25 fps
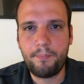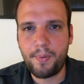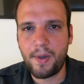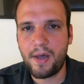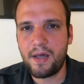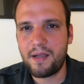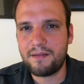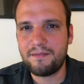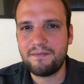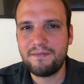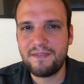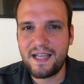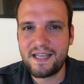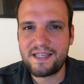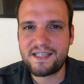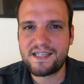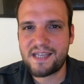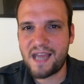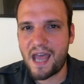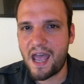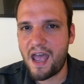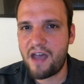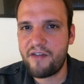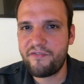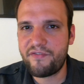But
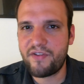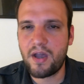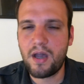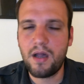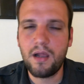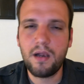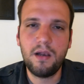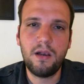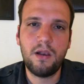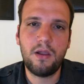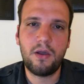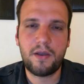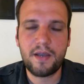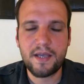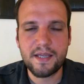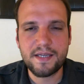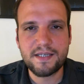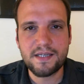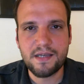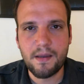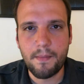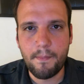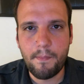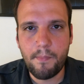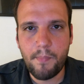let's have a look
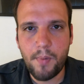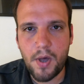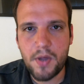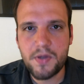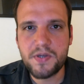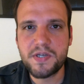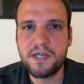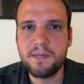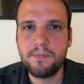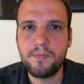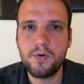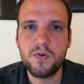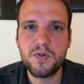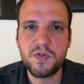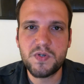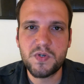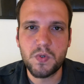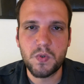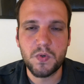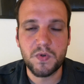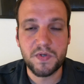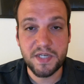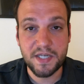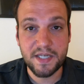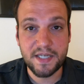at some possible
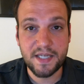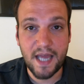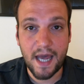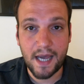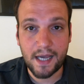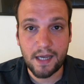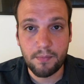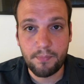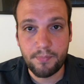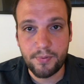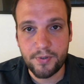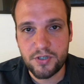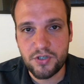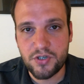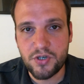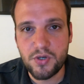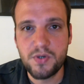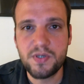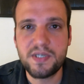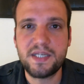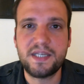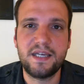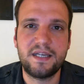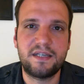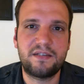sources that could
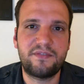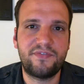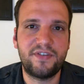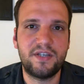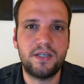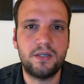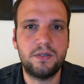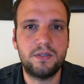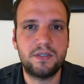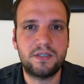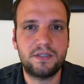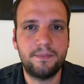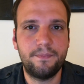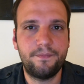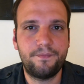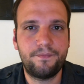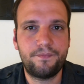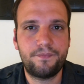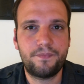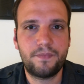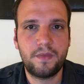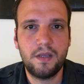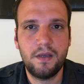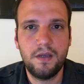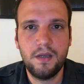produce this field.
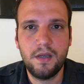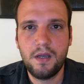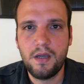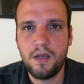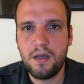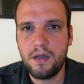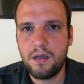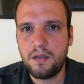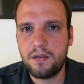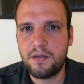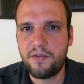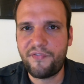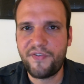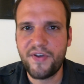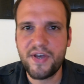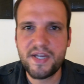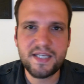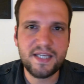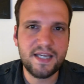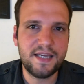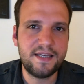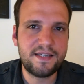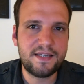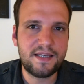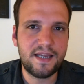The
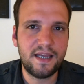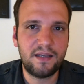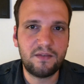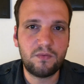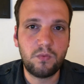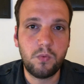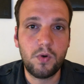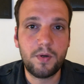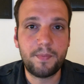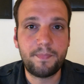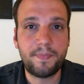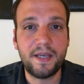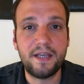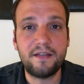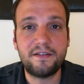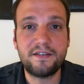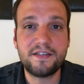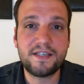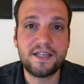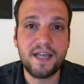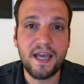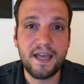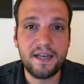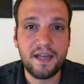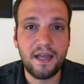first instinct would be to
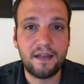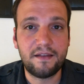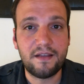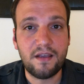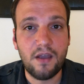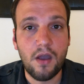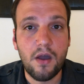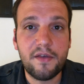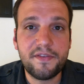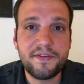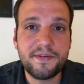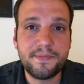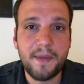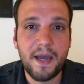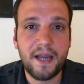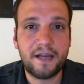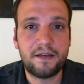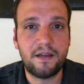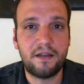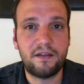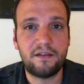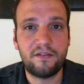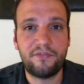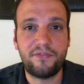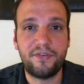say that the Earth's
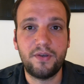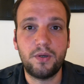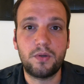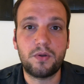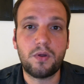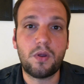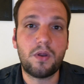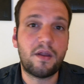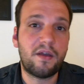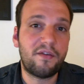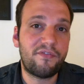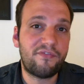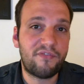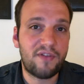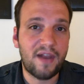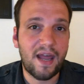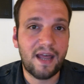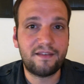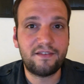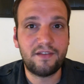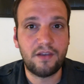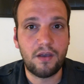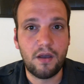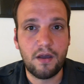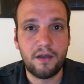magnetic field on a
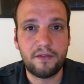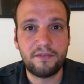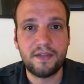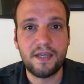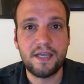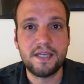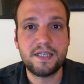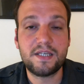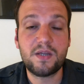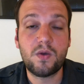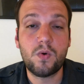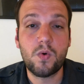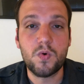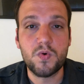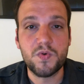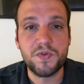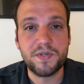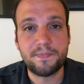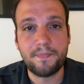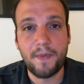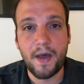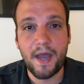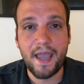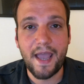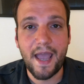flat Earth is
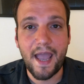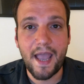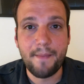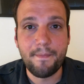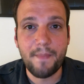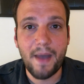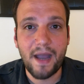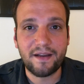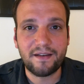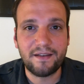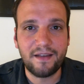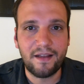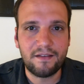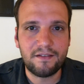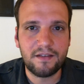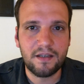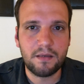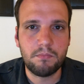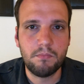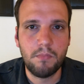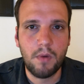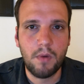caused by a magnetic